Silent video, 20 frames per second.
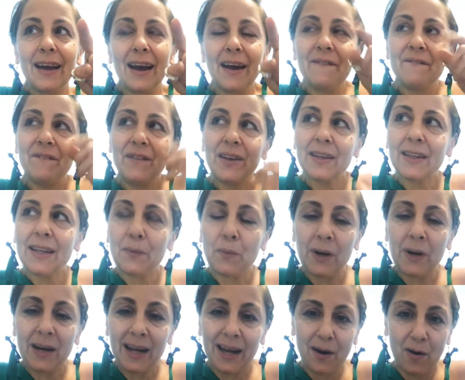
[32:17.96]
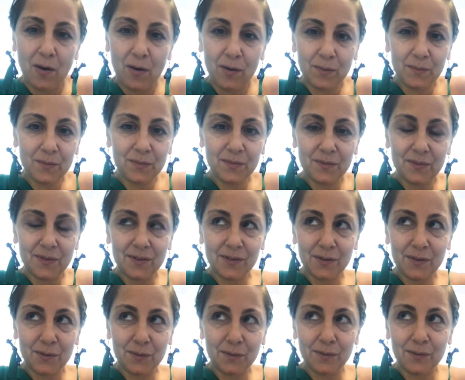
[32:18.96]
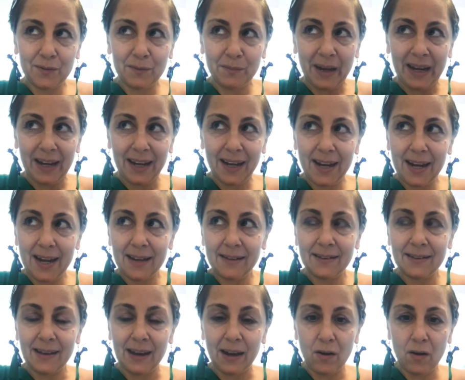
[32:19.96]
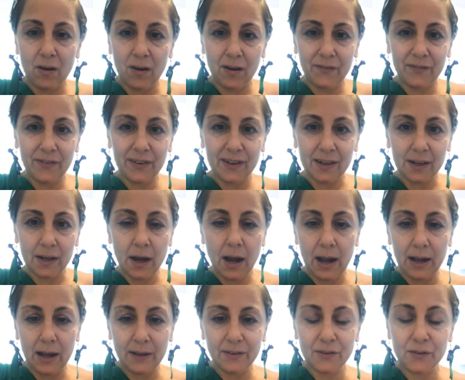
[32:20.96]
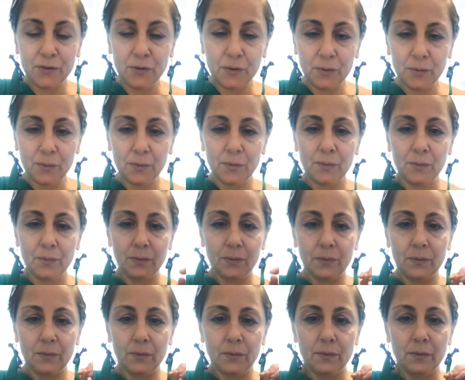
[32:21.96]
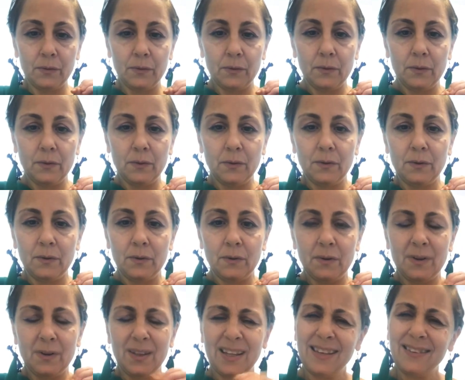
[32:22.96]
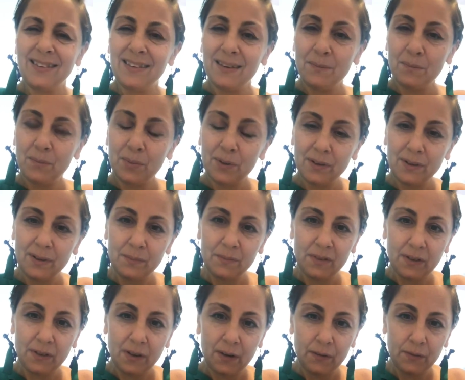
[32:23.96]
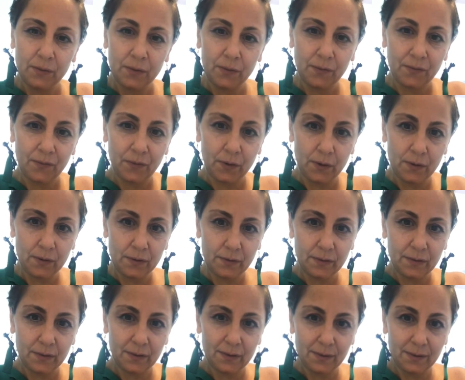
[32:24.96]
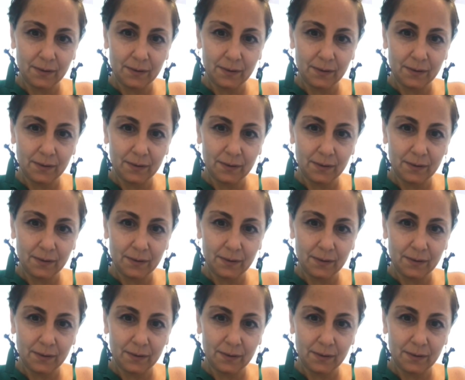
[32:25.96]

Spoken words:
I feel that when I homeschooled my kids, I often got to let them put themselves first.